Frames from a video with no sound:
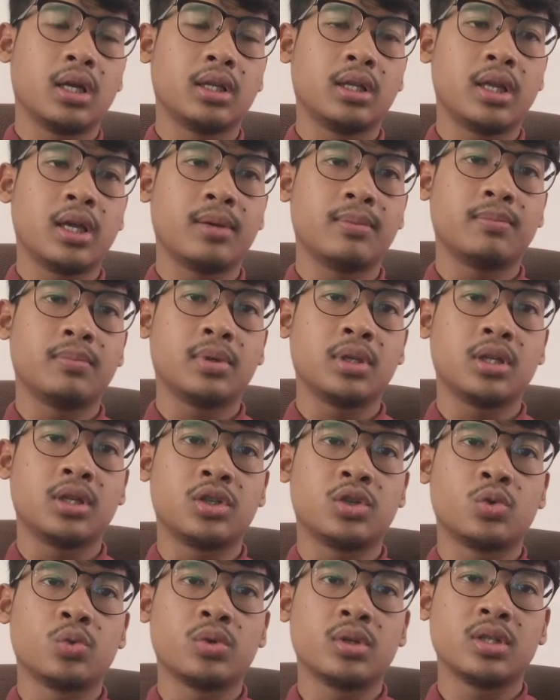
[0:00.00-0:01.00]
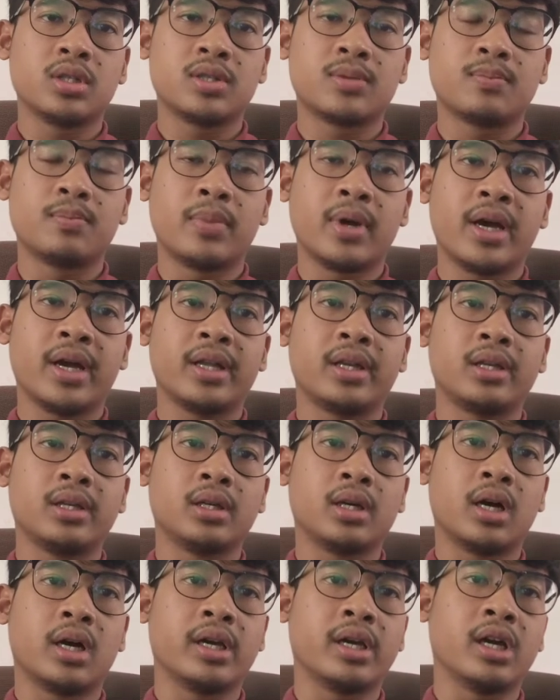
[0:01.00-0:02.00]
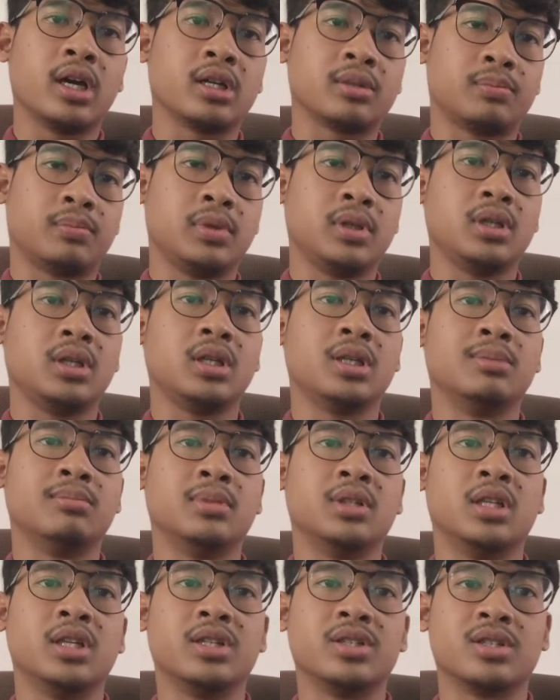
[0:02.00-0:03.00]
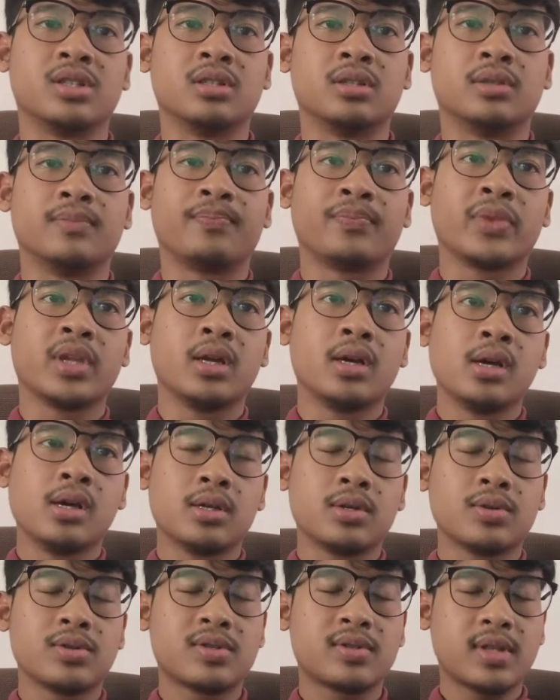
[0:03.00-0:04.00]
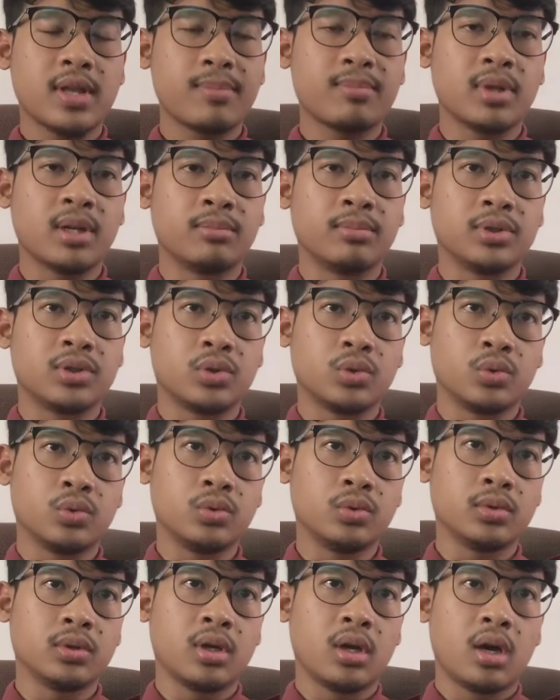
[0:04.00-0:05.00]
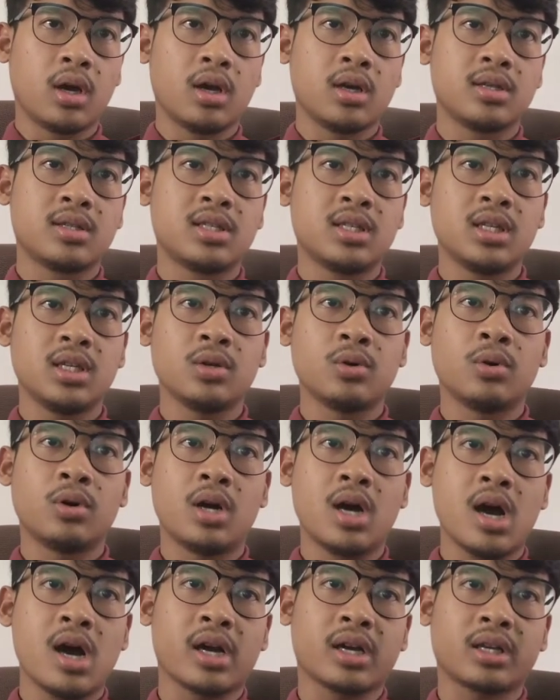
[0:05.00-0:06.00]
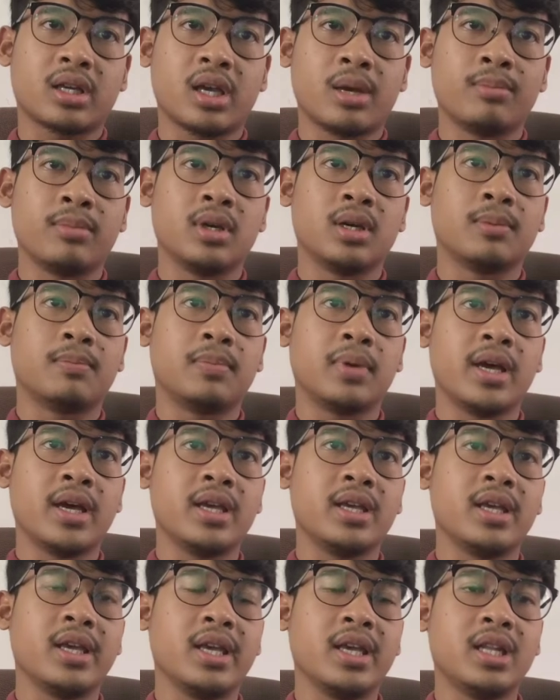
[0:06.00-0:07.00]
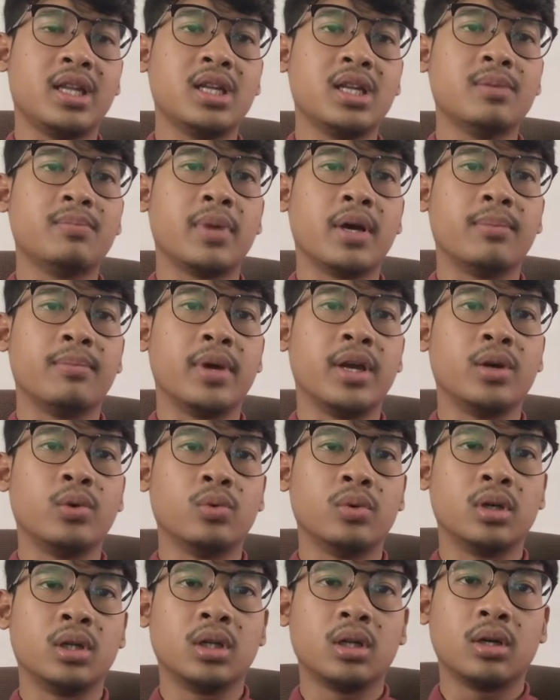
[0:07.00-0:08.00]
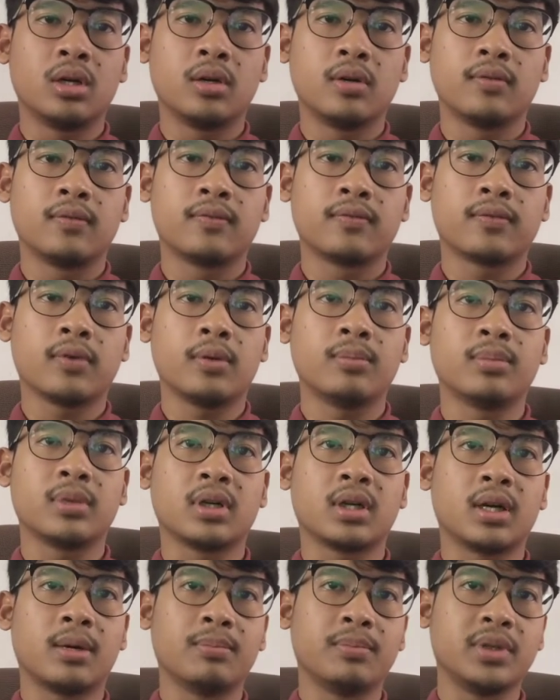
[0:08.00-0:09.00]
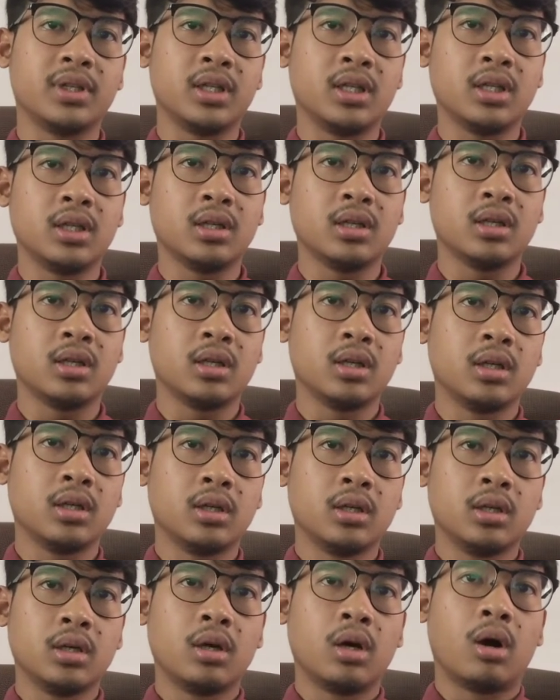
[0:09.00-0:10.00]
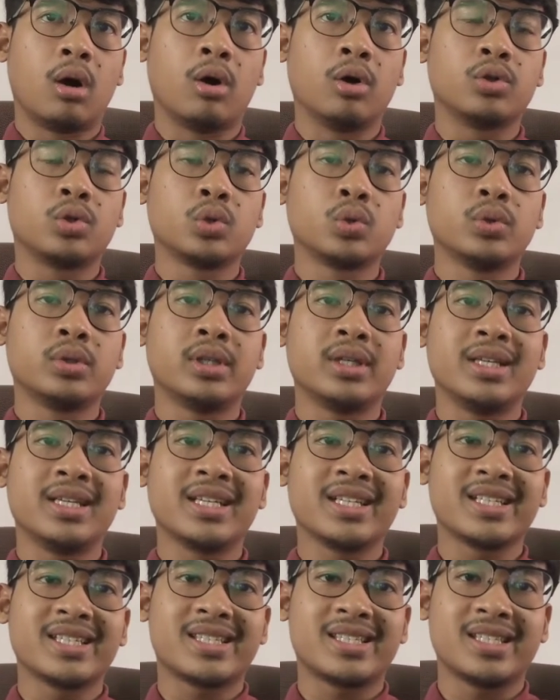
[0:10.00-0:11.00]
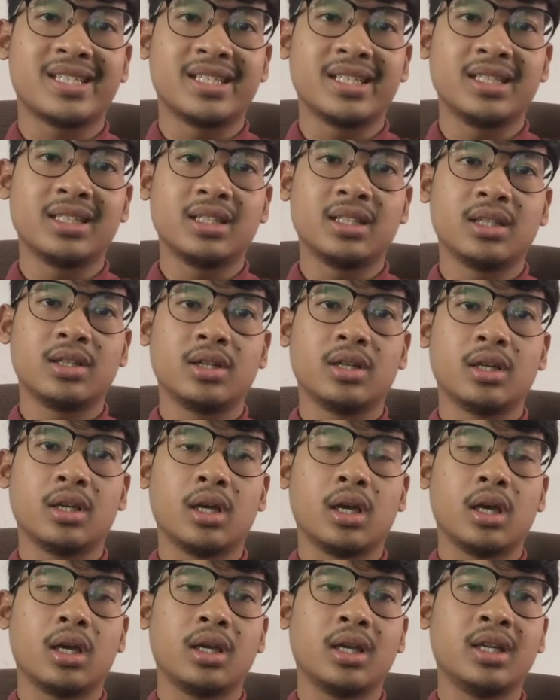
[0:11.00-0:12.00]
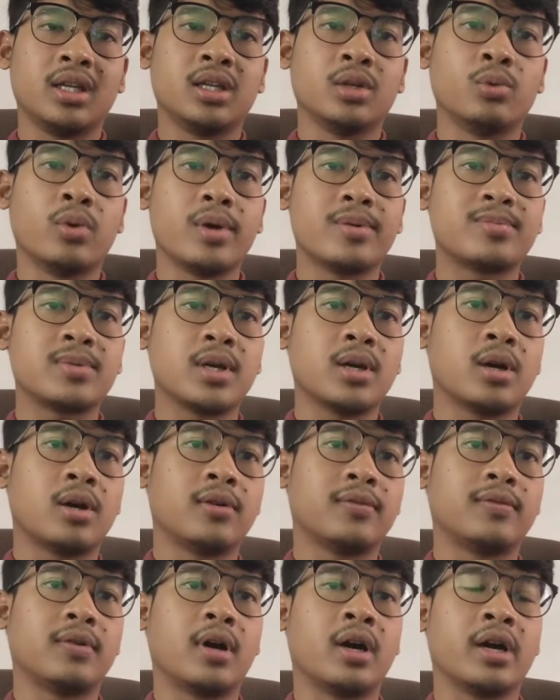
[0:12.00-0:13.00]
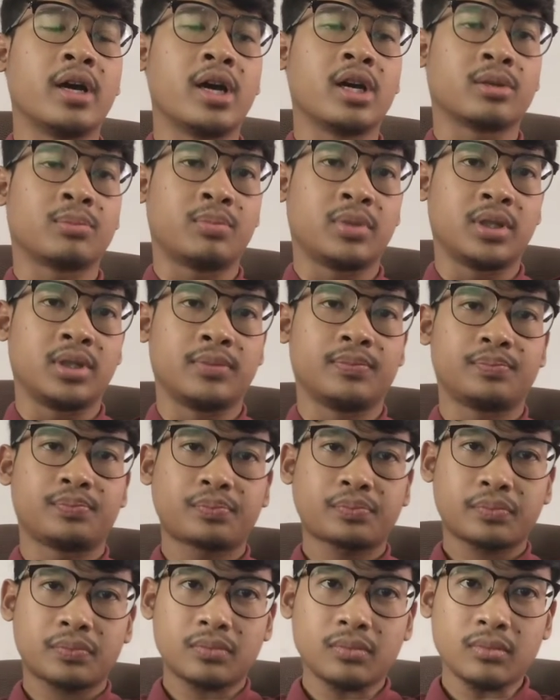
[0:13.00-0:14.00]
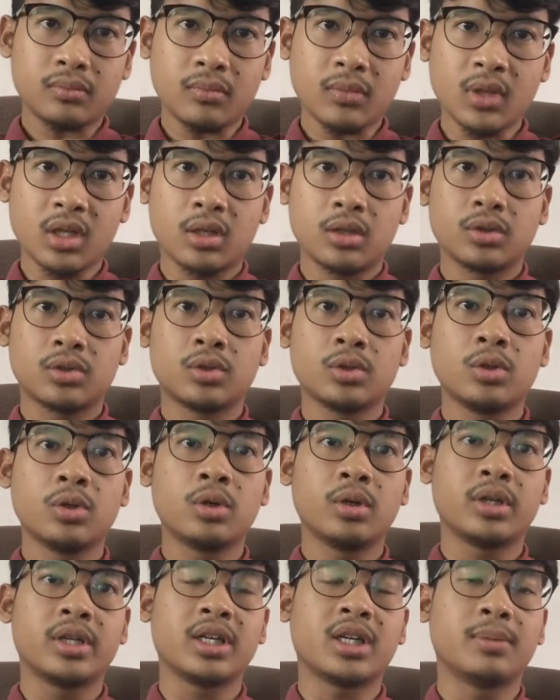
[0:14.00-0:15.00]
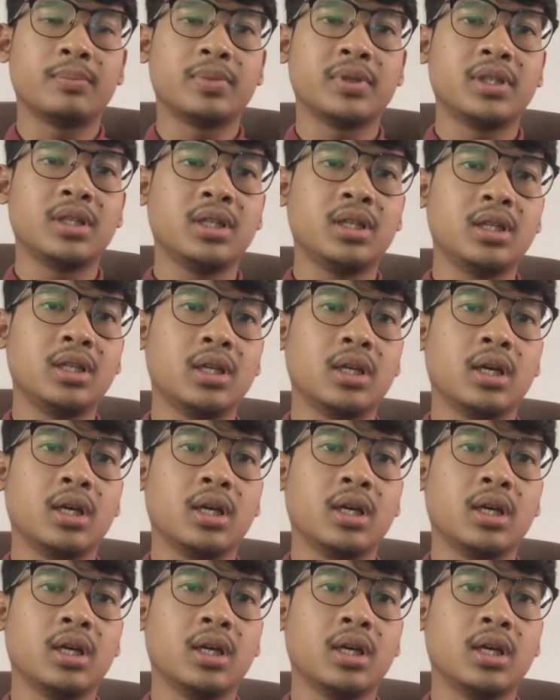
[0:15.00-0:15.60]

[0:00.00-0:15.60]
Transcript: that be issuance by the IRB in Malaysia. So step number 2, COR can be applied either by manual from the company or through the e-resident in the website of IRB. So the company